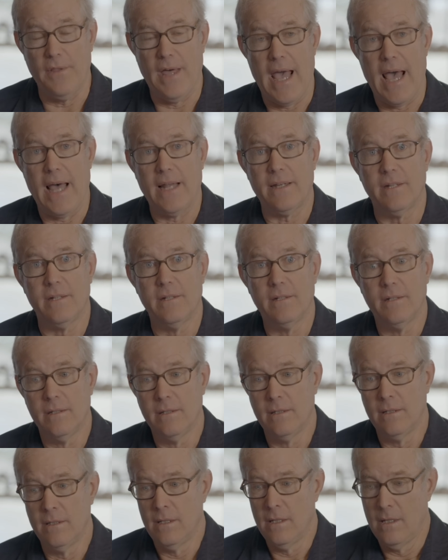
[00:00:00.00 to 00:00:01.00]
that,
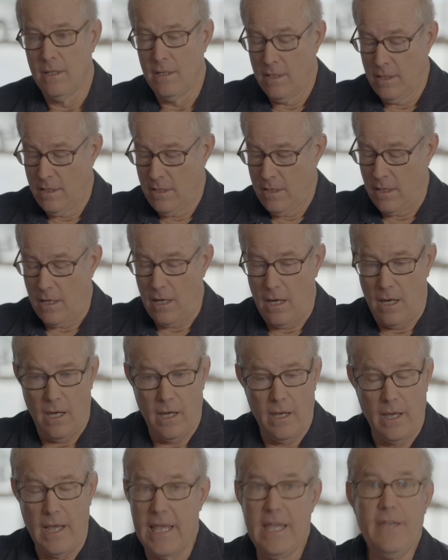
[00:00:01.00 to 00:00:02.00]

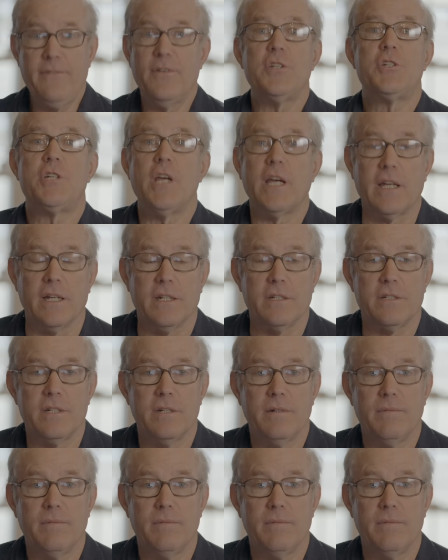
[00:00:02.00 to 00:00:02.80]
even chickens,